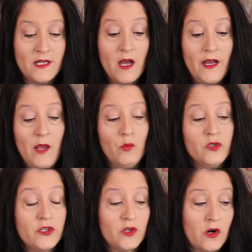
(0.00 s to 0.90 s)
done and will
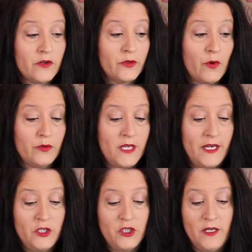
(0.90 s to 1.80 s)
start the
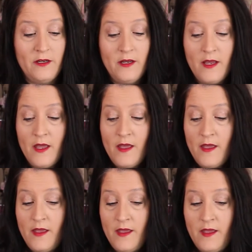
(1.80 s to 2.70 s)
rotation
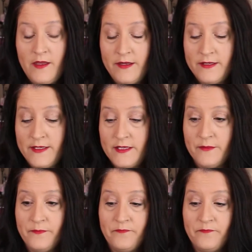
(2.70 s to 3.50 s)
is